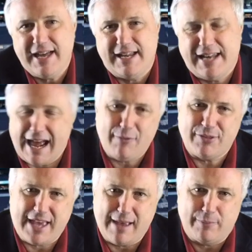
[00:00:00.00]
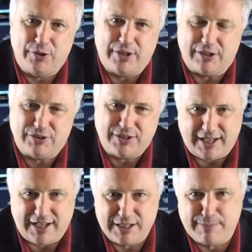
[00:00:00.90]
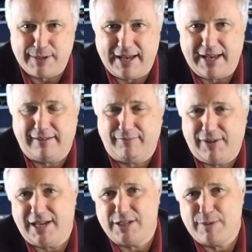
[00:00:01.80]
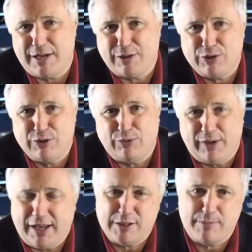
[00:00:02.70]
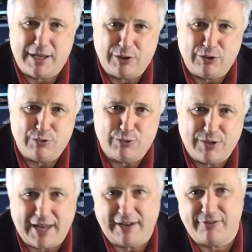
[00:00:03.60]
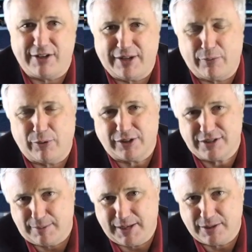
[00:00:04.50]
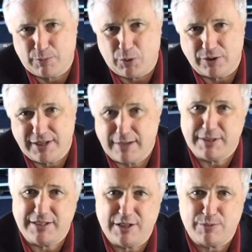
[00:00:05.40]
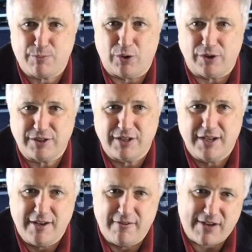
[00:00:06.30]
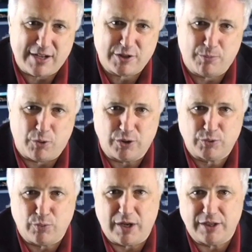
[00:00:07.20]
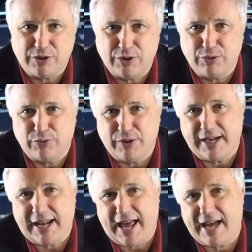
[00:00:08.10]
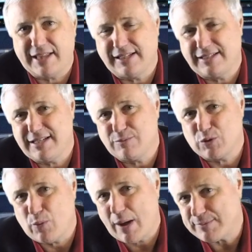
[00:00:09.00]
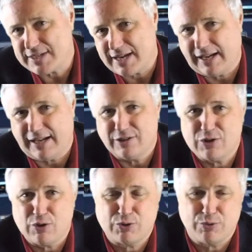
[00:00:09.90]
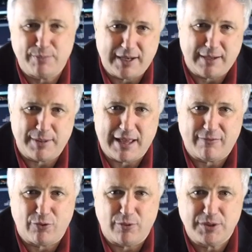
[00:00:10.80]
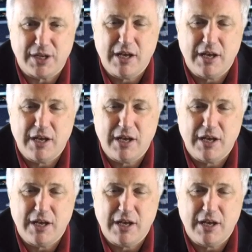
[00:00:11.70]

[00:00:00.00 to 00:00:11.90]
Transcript: Now with cable, there's ESPN, ESPN2, ESPN News, NFL Network, CBS Sports, NBC Sports, Fox Sports, 1, 2, then add the team's website and social media platforms.